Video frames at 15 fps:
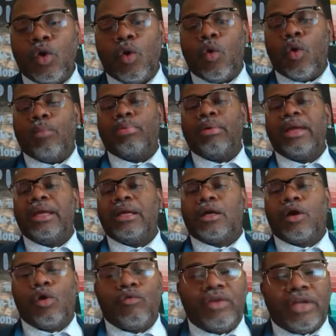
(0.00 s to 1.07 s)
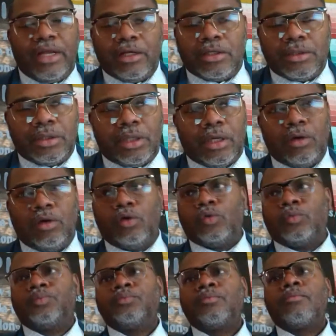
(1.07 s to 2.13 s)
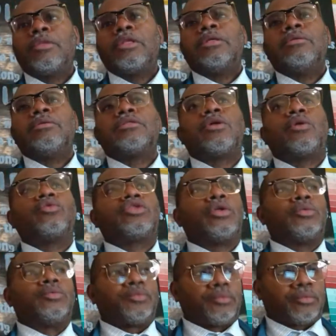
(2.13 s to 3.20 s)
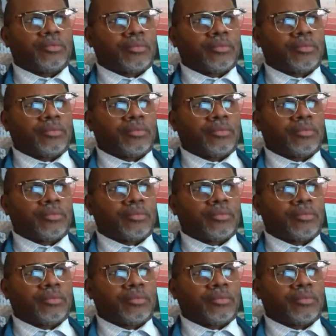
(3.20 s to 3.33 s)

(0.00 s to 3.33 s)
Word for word: or bring COVID into their home. So, so